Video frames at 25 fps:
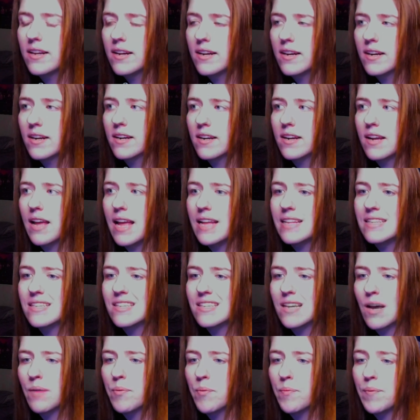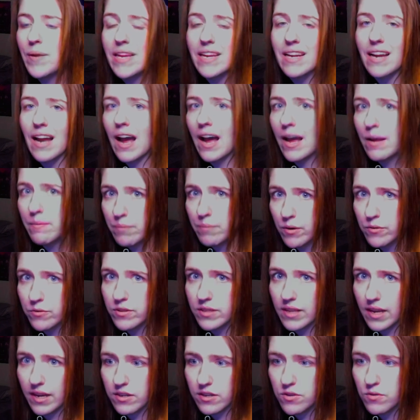ends up being
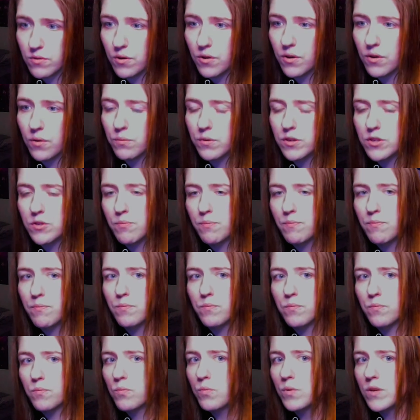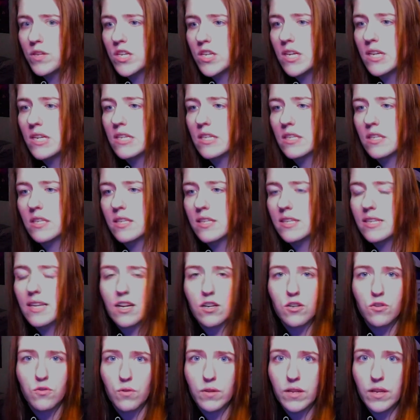hyposexual, which is
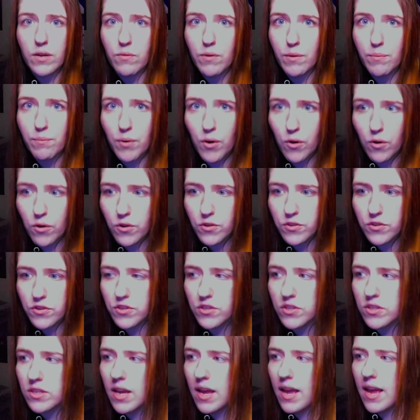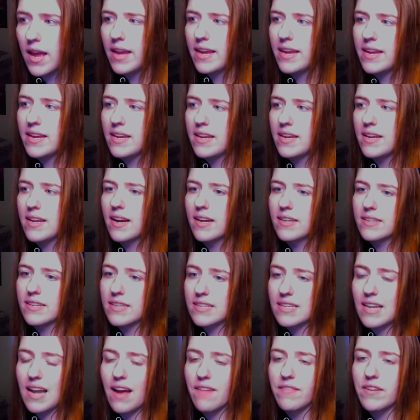sexually repulsed. He doesn't
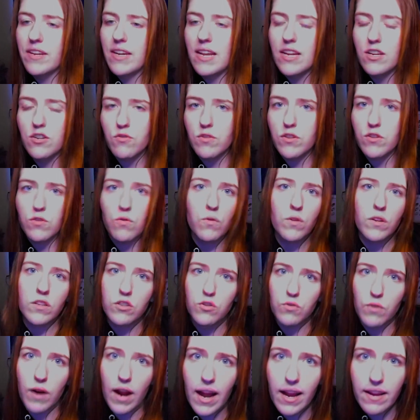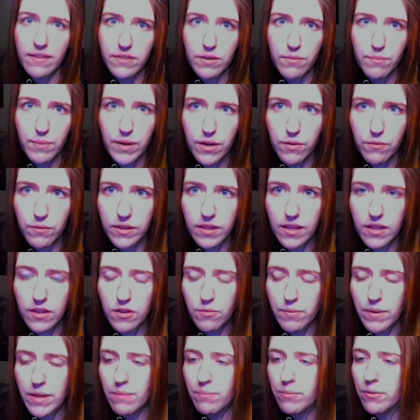have an interest or a drive in being with other
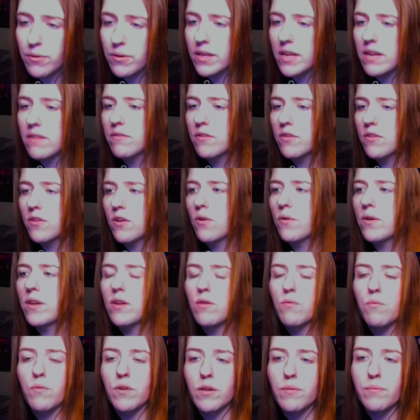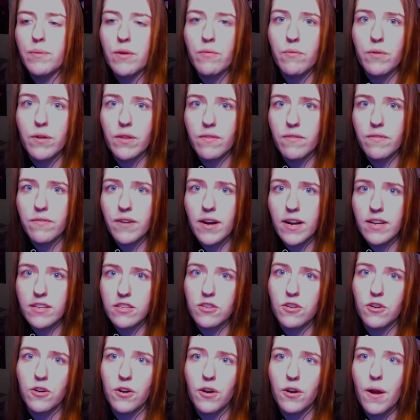people, even though he will be with
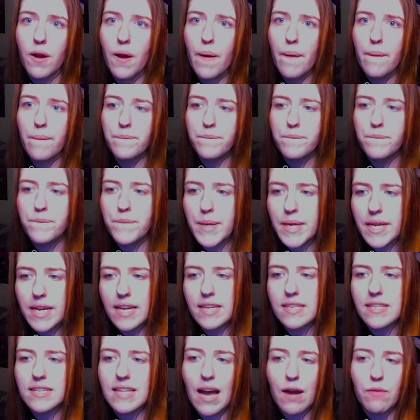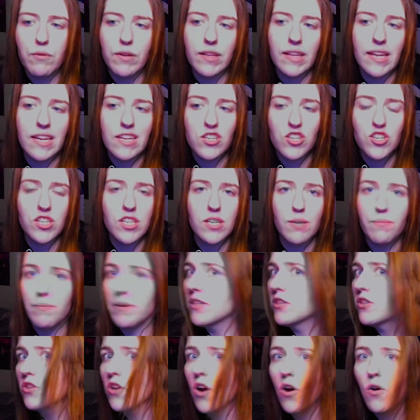Foster, because that relationship is
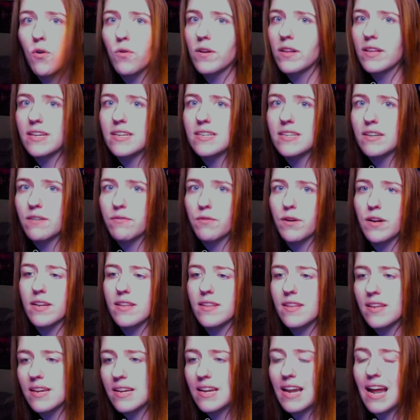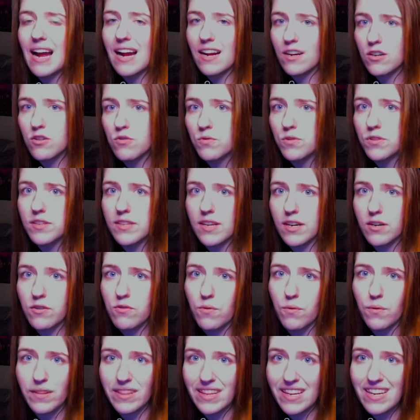totally different than an actual sexual
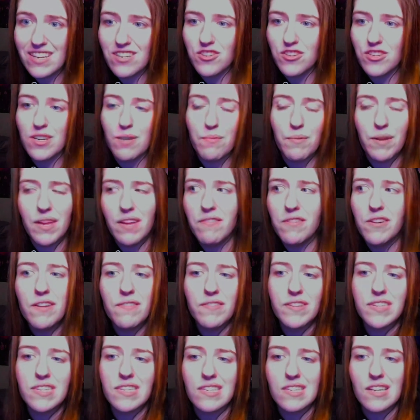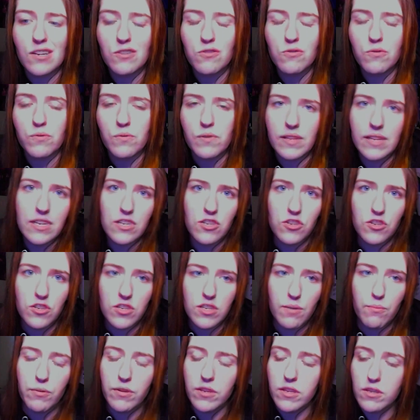relationship, even if it's a sexual relationship
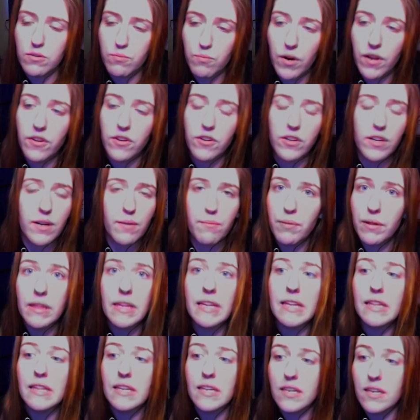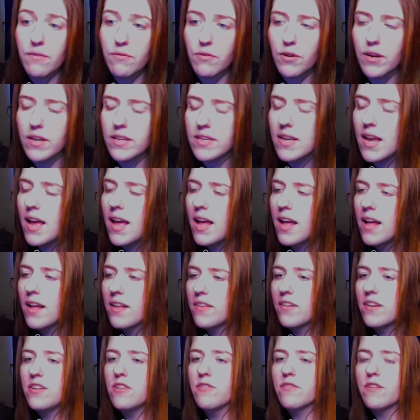with his brother, completely different.
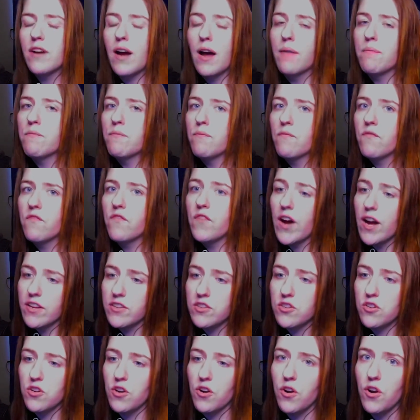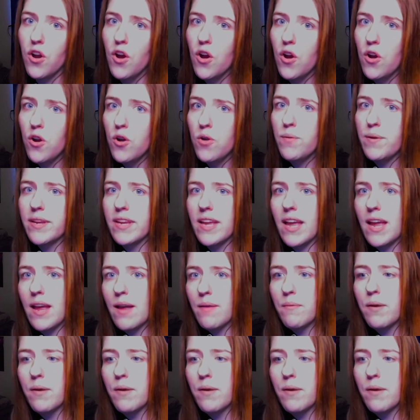Then you've got Foster, who became